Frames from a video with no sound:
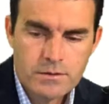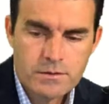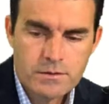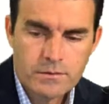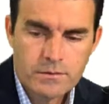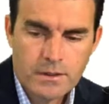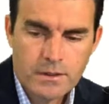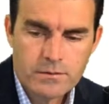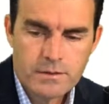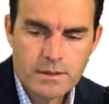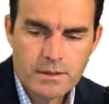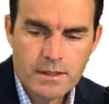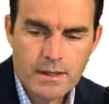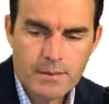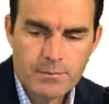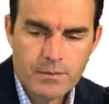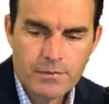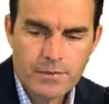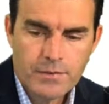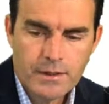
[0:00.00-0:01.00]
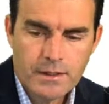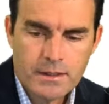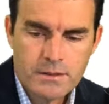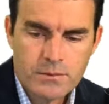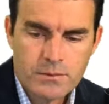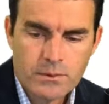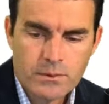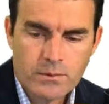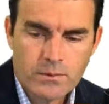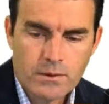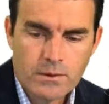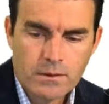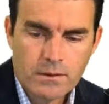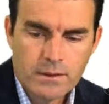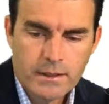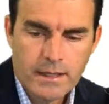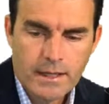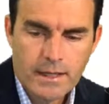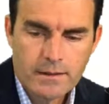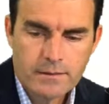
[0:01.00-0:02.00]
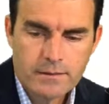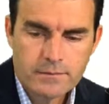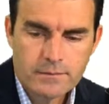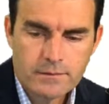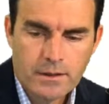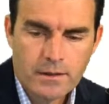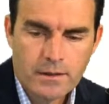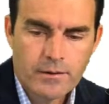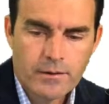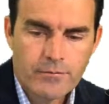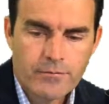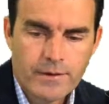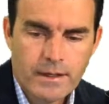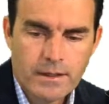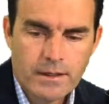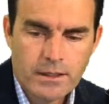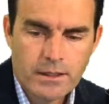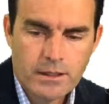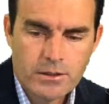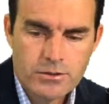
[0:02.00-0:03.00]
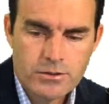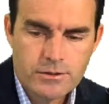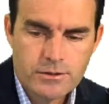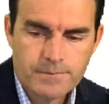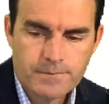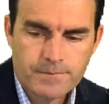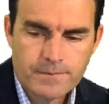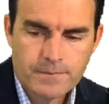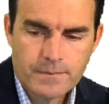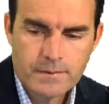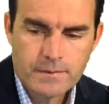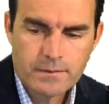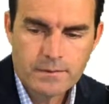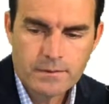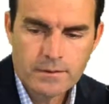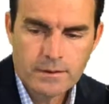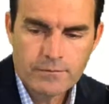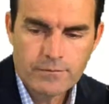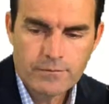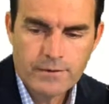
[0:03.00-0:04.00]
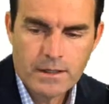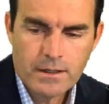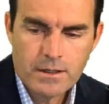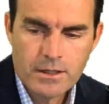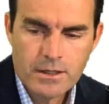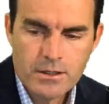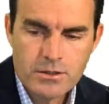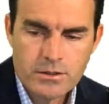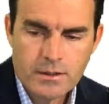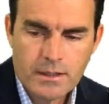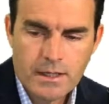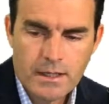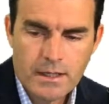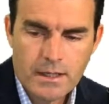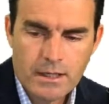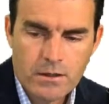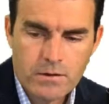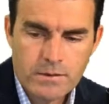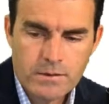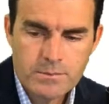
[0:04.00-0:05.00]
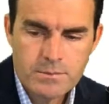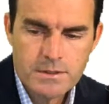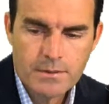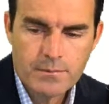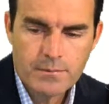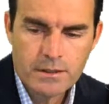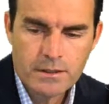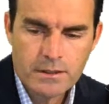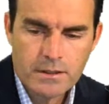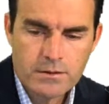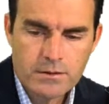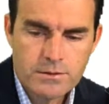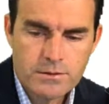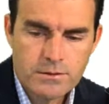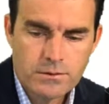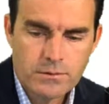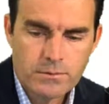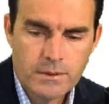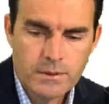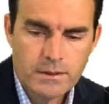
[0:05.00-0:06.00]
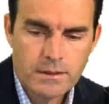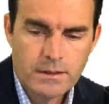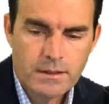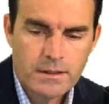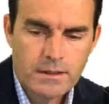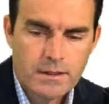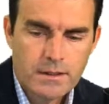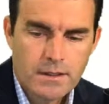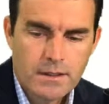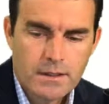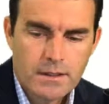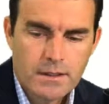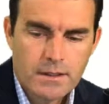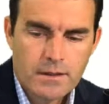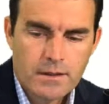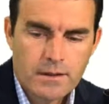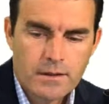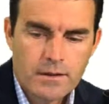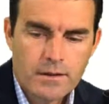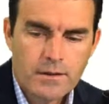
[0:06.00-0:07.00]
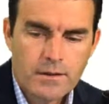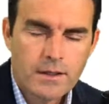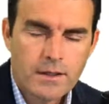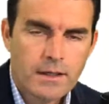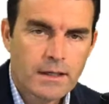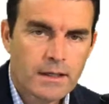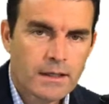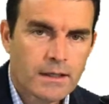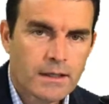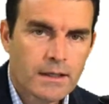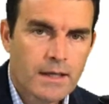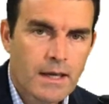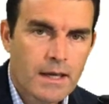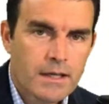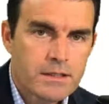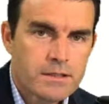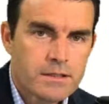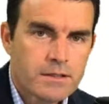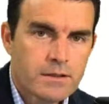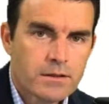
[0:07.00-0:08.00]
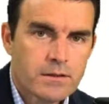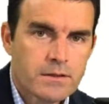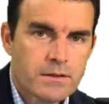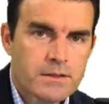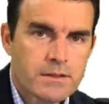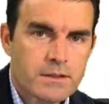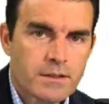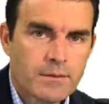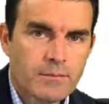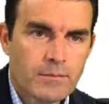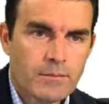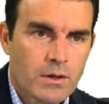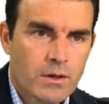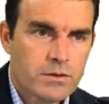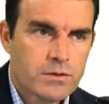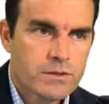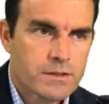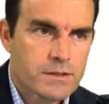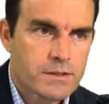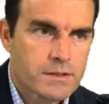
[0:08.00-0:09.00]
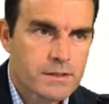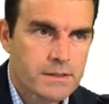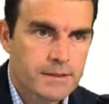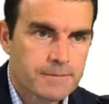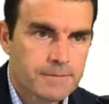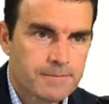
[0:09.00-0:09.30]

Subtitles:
a couple things that we want to look at on the foundation. And the foundation kind of creeps up in here too, but in case there is an emergency,